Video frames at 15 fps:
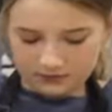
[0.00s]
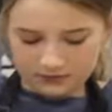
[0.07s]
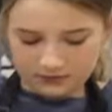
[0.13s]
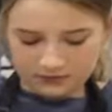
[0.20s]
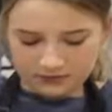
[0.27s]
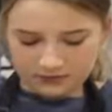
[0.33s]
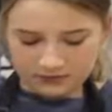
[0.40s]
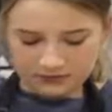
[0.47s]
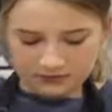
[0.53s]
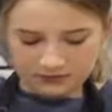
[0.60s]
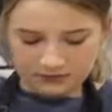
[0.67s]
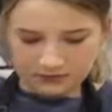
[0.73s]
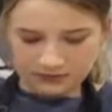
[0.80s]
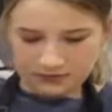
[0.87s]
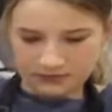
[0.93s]

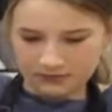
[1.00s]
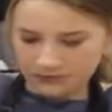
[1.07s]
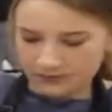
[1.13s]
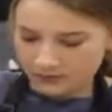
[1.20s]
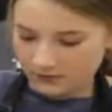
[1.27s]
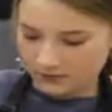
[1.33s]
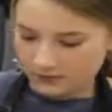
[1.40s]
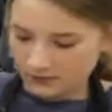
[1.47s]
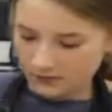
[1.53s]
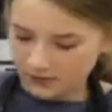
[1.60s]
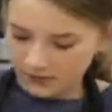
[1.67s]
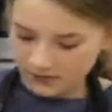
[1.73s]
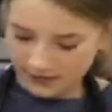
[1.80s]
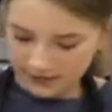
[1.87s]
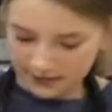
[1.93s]

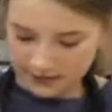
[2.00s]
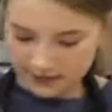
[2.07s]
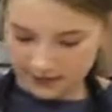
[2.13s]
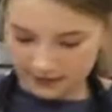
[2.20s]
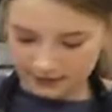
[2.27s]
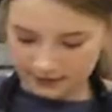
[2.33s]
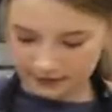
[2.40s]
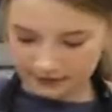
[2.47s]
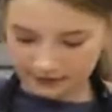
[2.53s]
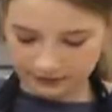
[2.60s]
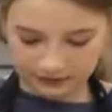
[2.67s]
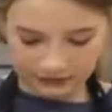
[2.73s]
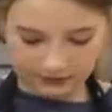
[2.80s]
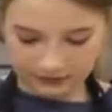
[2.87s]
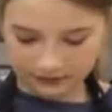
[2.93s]

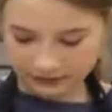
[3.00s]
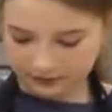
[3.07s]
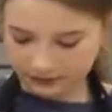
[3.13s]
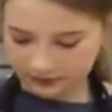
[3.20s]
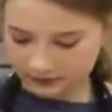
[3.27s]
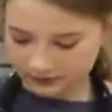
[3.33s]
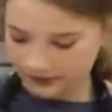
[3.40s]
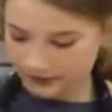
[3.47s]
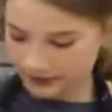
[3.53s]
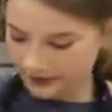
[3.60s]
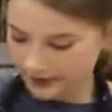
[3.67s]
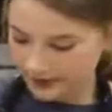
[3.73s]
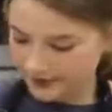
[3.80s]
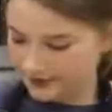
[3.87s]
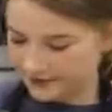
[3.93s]

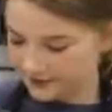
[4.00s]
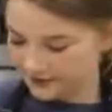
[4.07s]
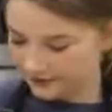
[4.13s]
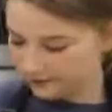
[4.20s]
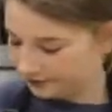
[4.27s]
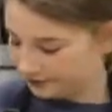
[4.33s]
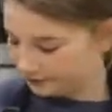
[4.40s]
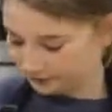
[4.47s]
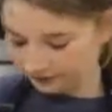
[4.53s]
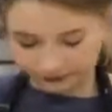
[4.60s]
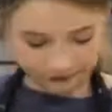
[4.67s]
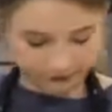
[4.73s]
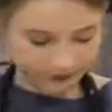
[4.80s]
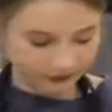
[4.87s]
The person shown says nothing.